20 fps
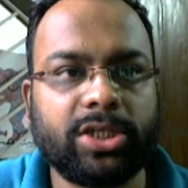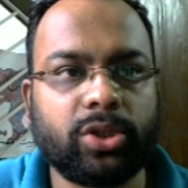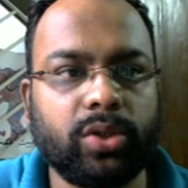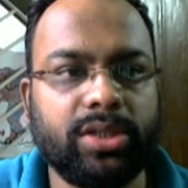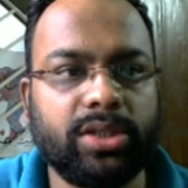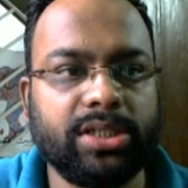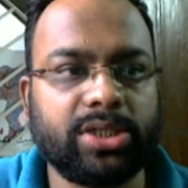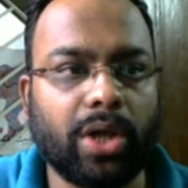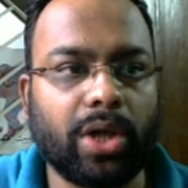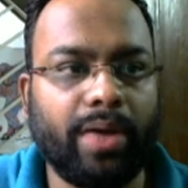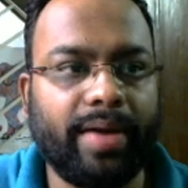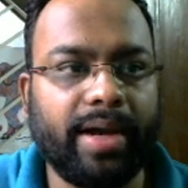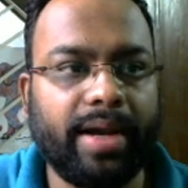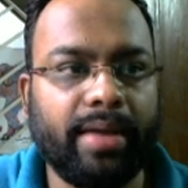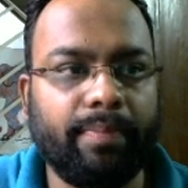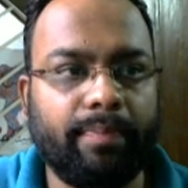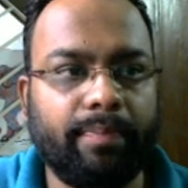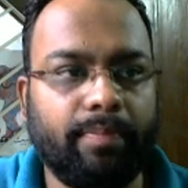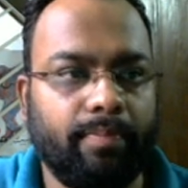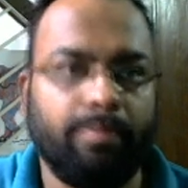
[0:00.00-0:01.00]
this
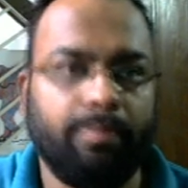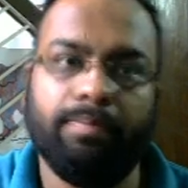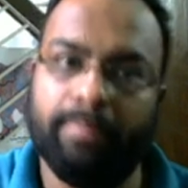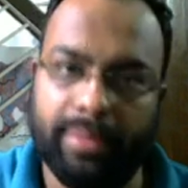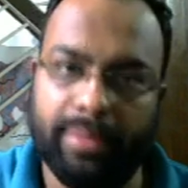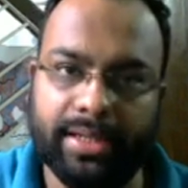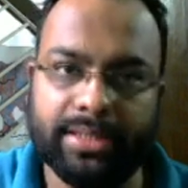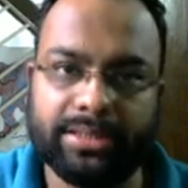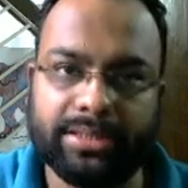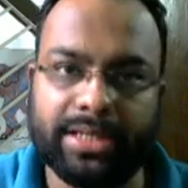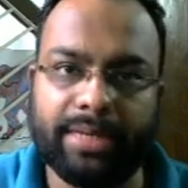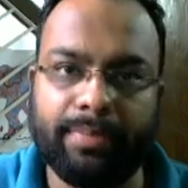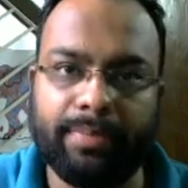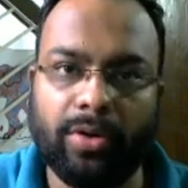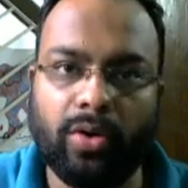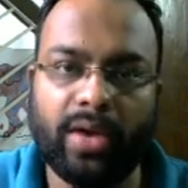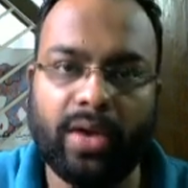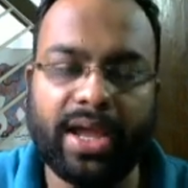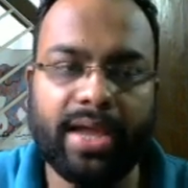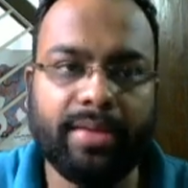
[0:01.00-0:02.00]
already, just let me
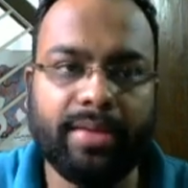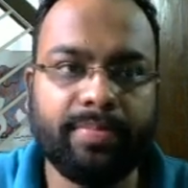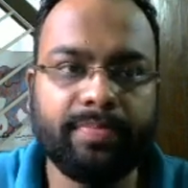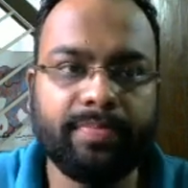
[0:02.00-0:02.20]
know again,